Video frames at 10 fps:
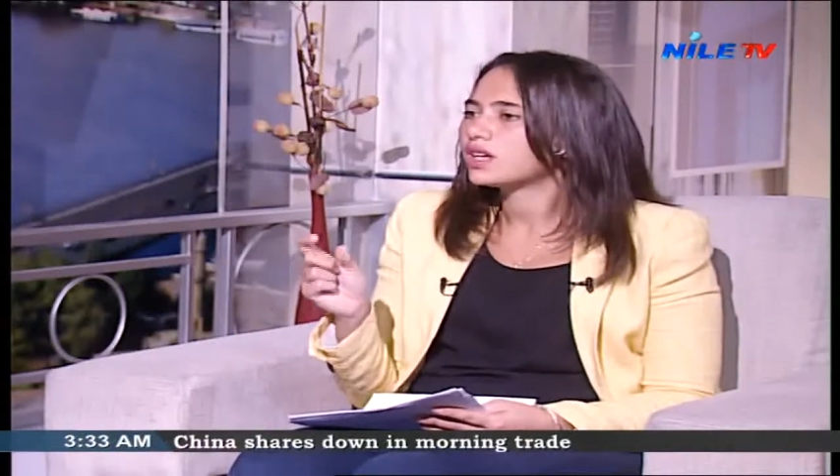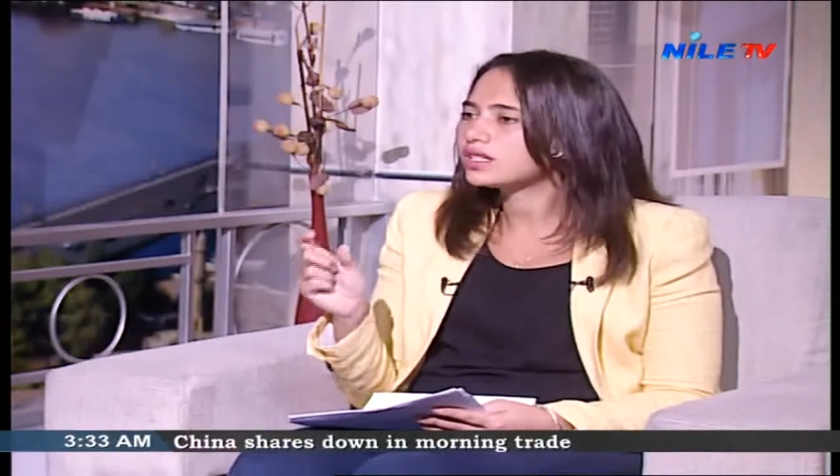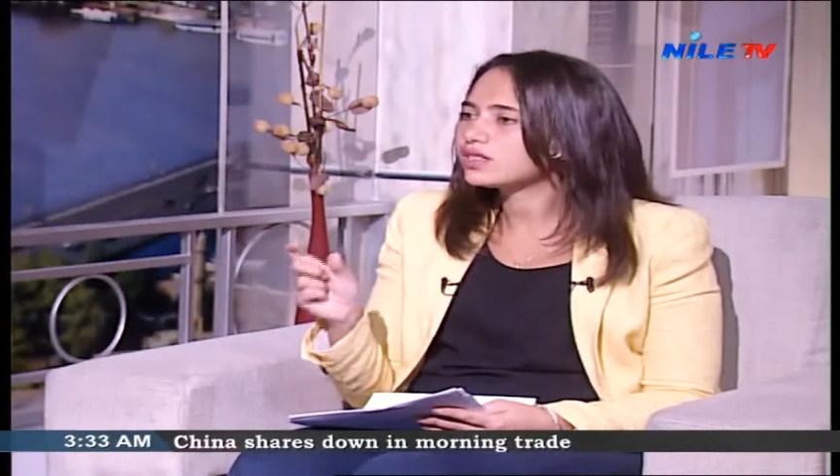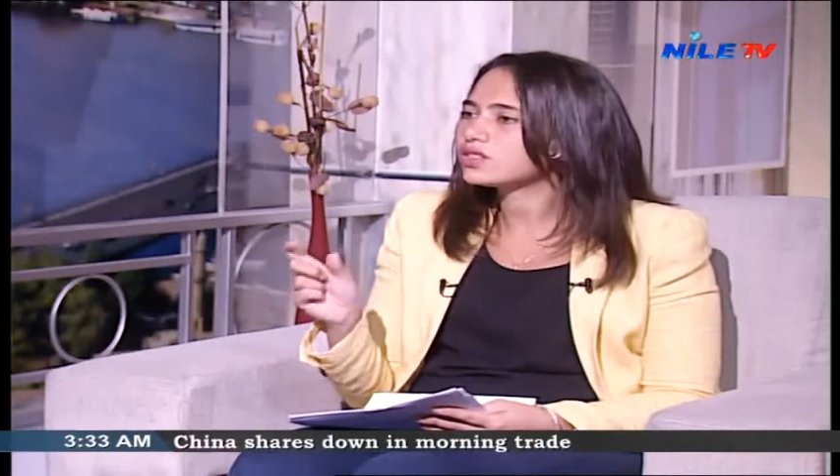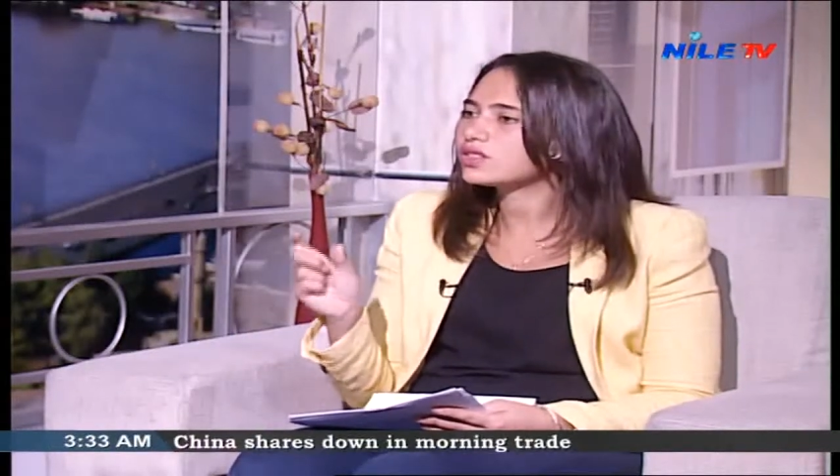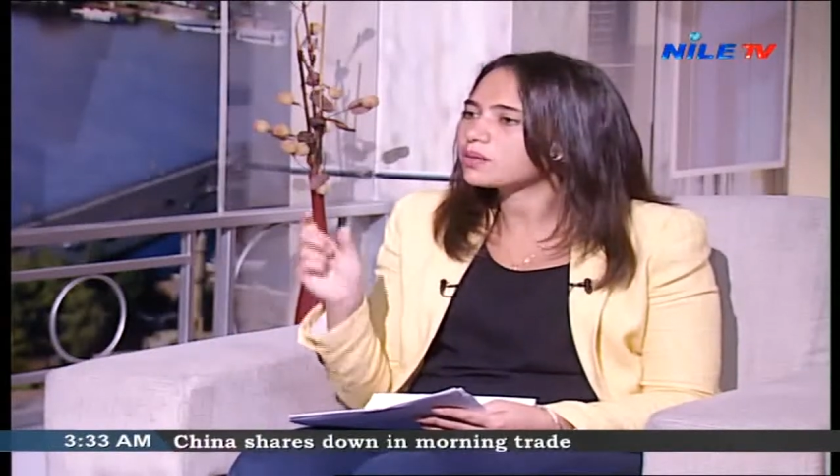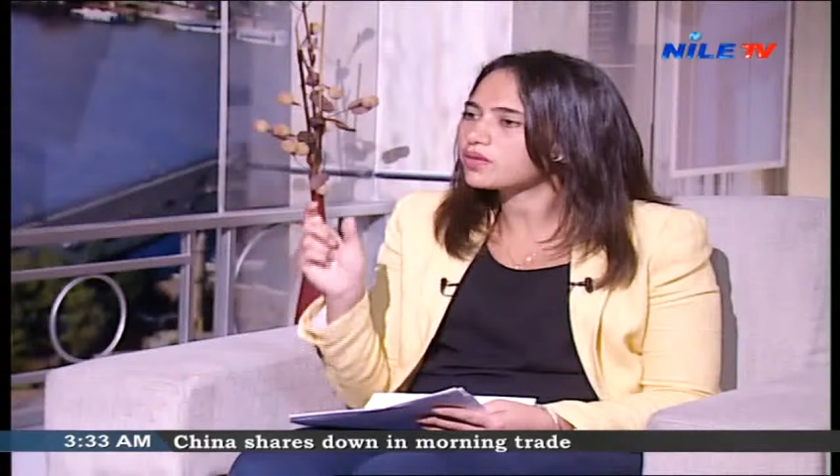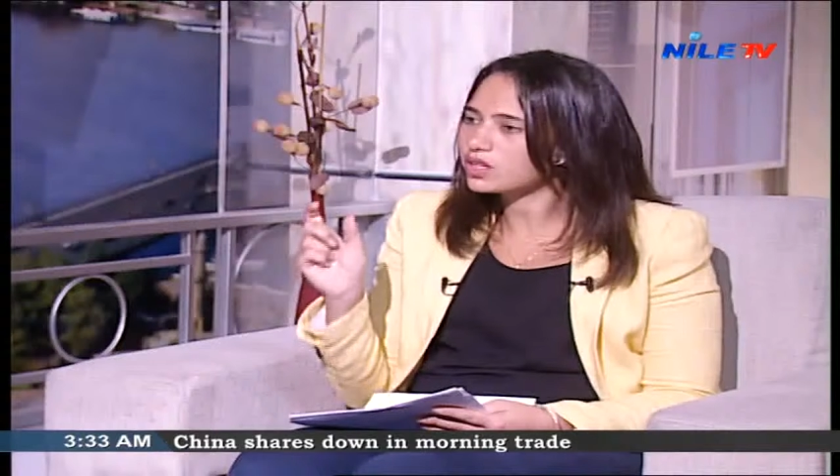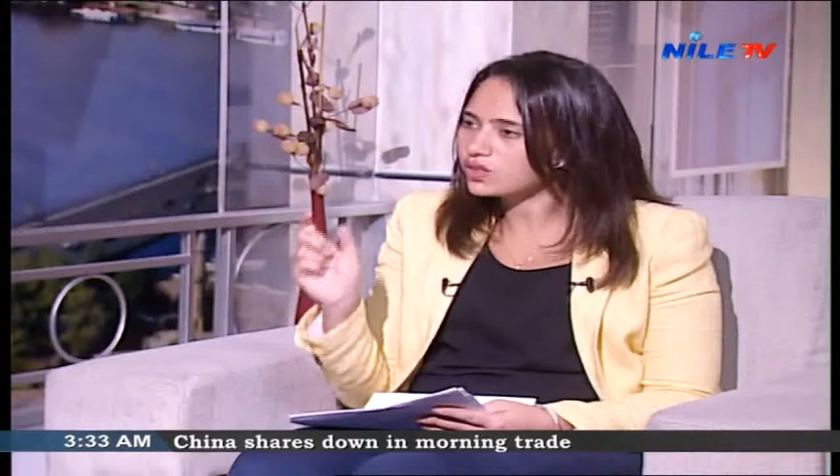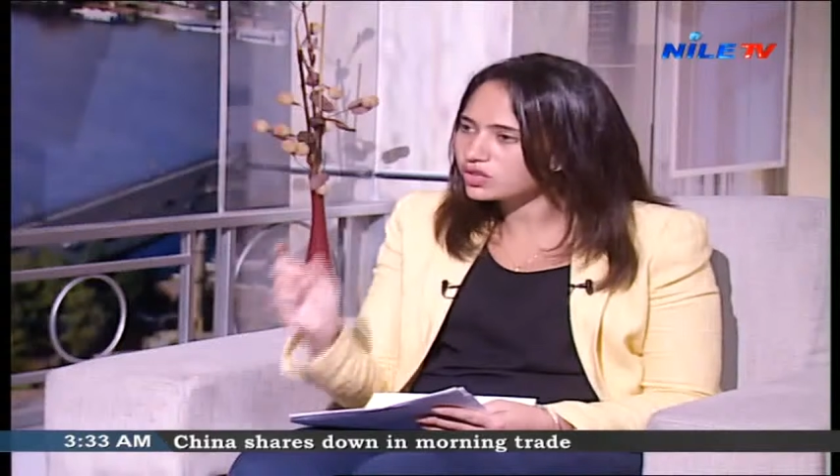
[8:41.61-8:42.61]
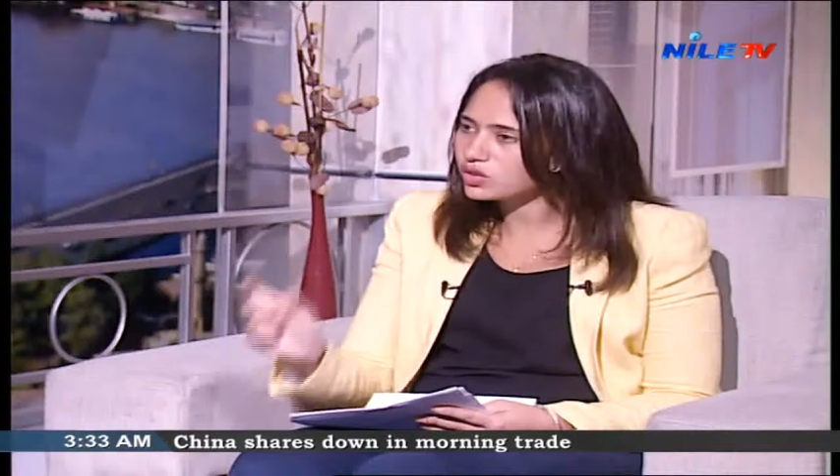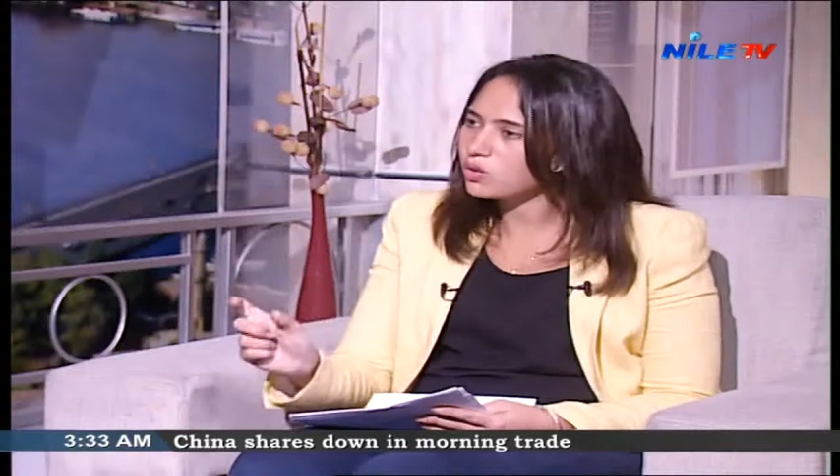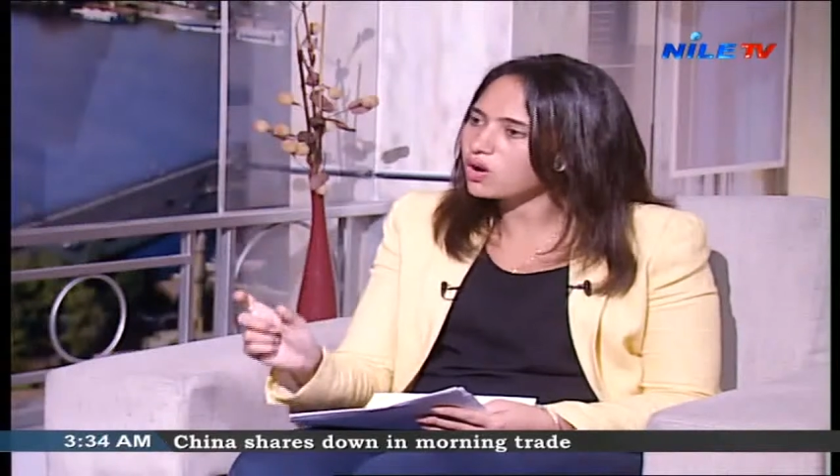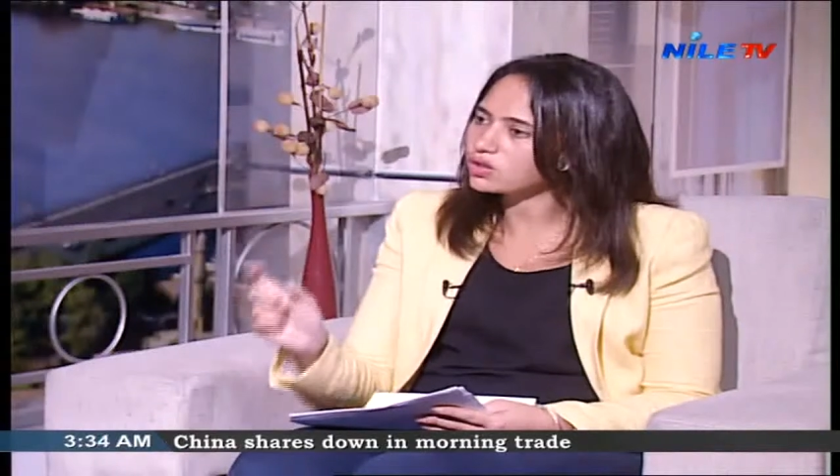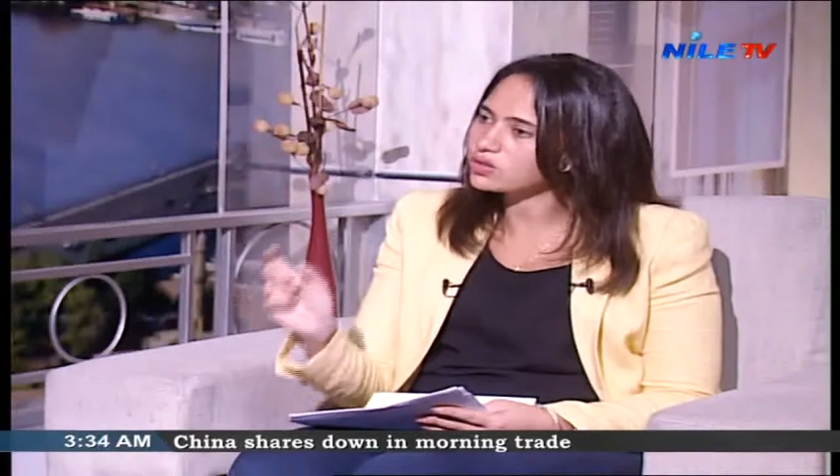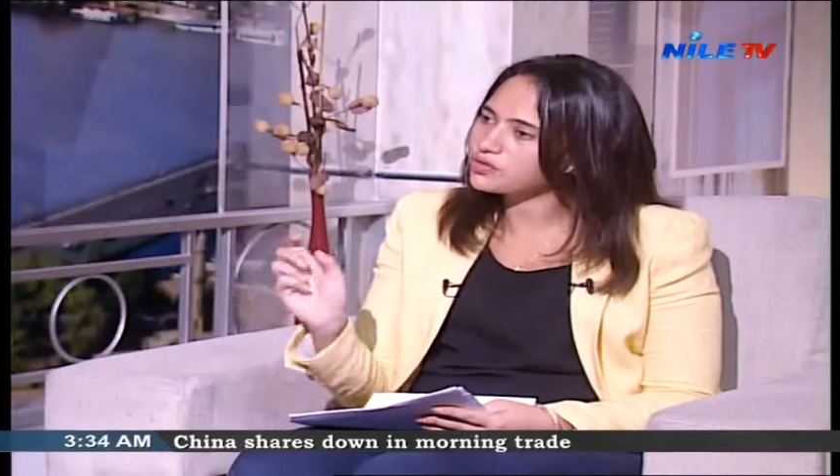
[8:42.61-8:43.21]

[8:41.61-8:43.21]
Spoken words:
Is there something that you ought to